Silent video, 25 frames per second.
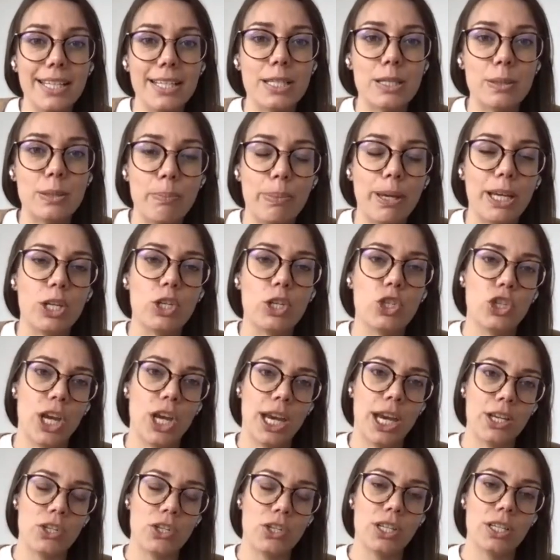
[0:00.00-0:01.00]
these big
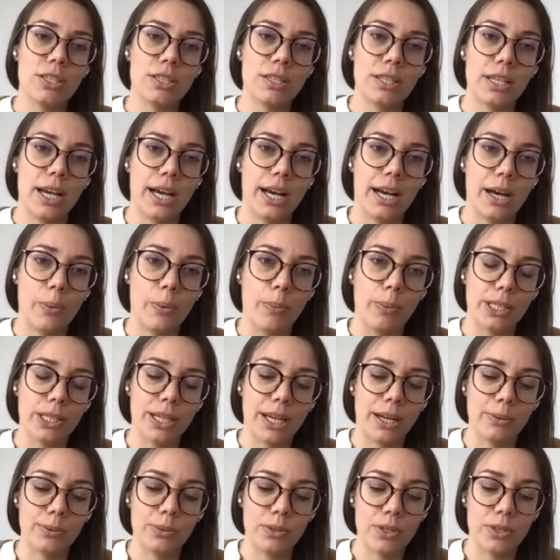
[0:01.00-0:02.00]
changes
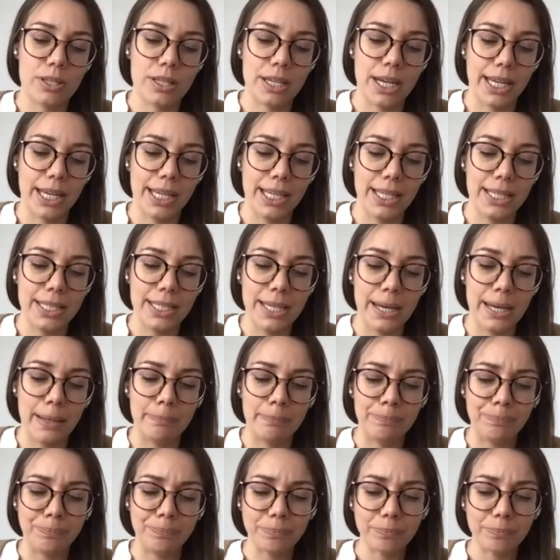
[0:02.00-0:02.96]
with countries like India?